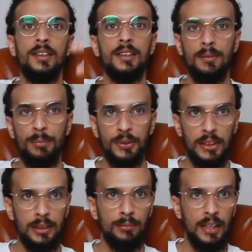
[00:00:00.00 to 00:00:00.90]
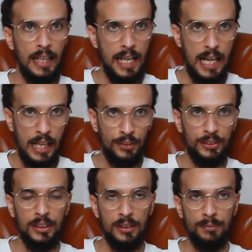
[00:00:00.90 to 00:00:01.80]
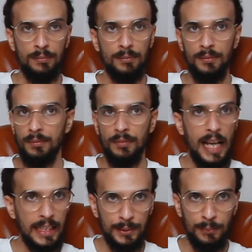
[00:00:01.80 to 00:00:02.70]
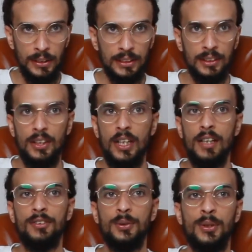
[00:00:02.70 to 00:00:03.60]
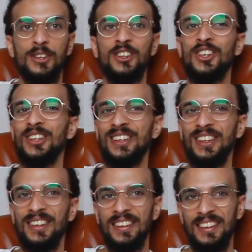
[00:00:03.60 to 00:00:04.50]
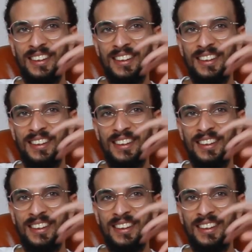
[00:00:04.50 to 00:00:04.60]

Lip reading: some participant lay out some aspects, you have to adjust it